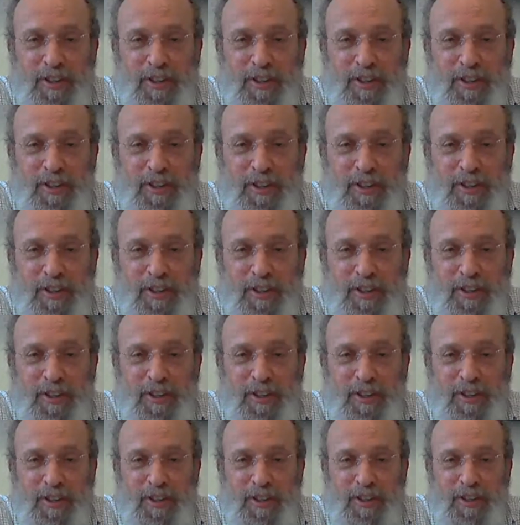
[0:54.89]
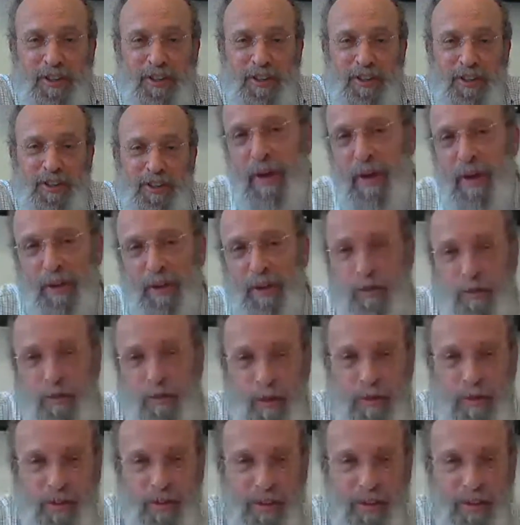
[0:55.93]
in this book, The 13 Petalled
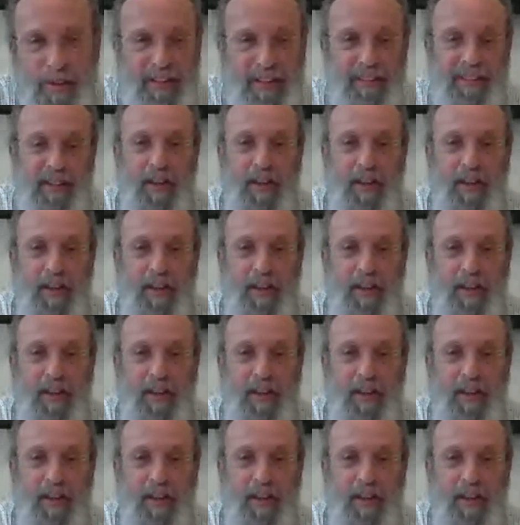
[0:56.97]
Rose.